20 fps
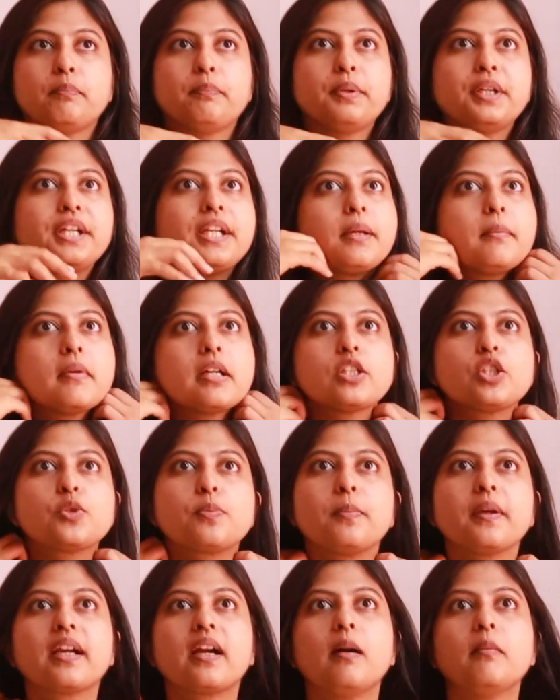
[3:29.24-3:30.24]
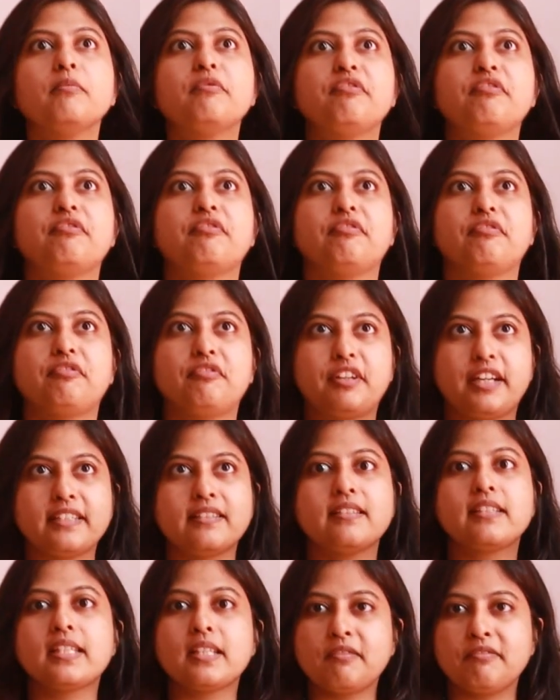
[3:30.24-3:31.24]
pretty much become
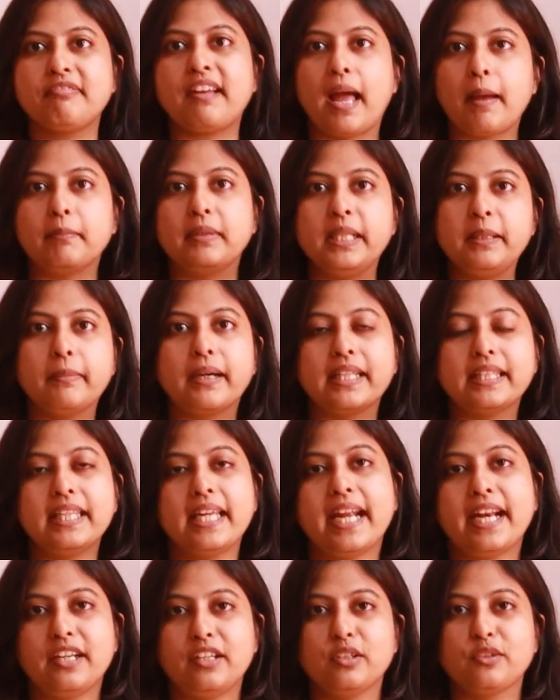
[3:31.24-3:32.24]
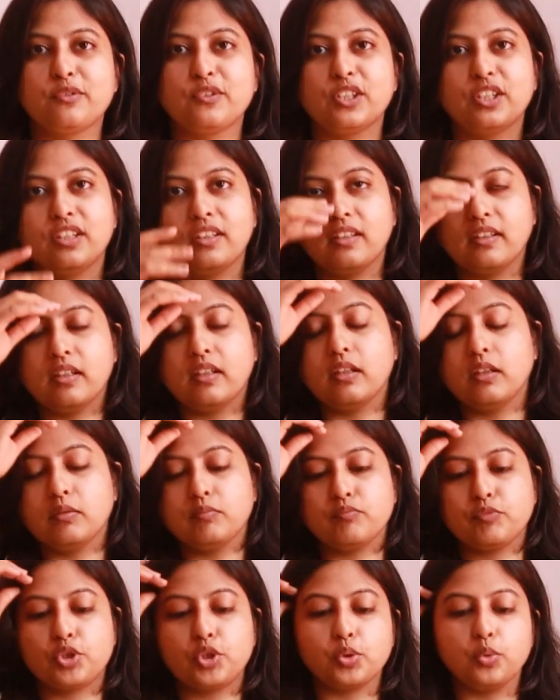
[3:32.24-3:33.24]
friends and family by the end of
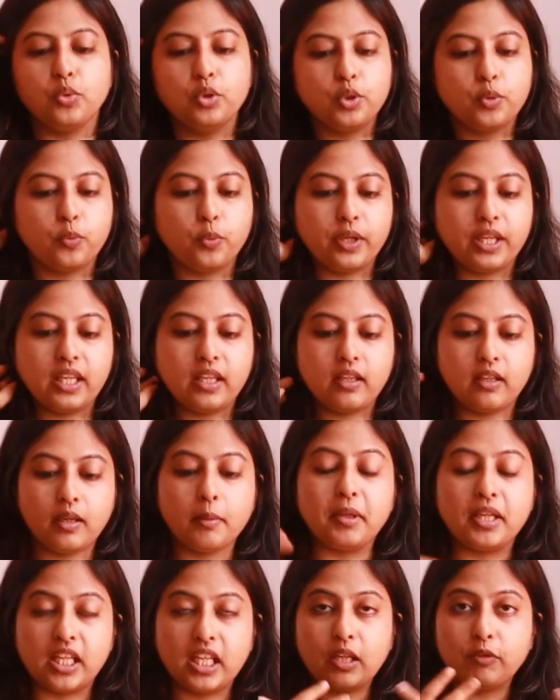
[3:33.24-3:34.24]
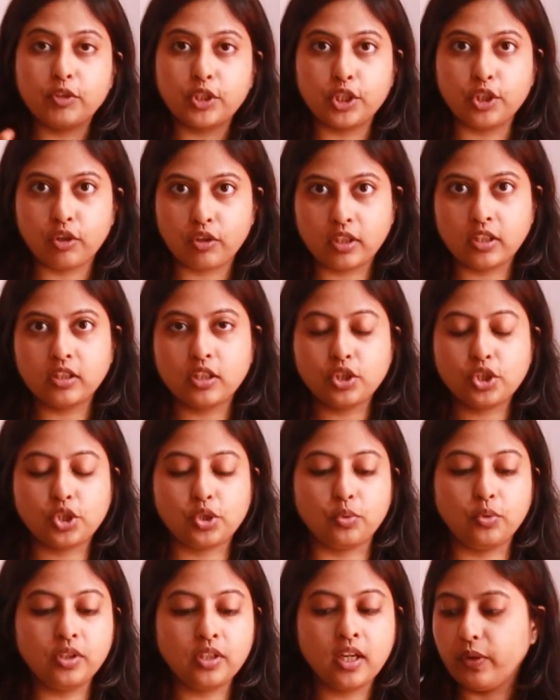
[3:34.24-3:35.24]
the shoot. Even during the
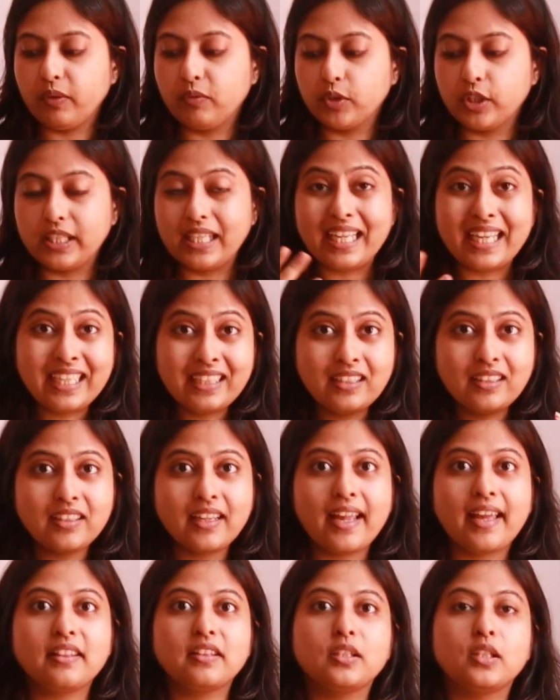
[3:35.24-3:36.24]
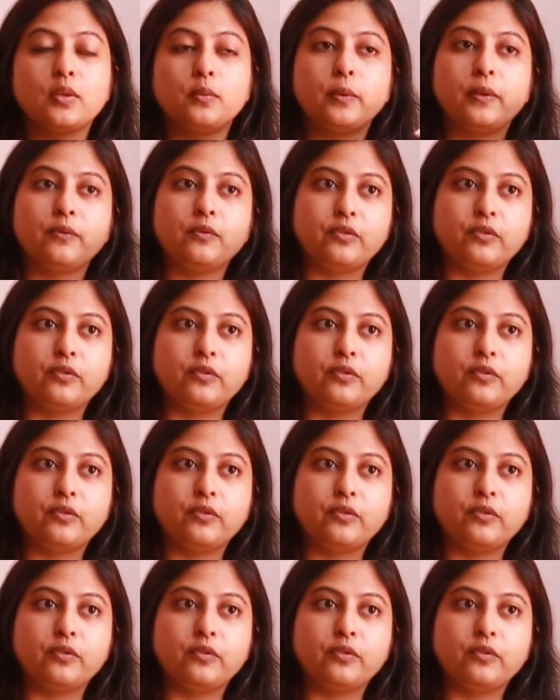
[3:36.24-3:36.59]
shoot, we would eat together.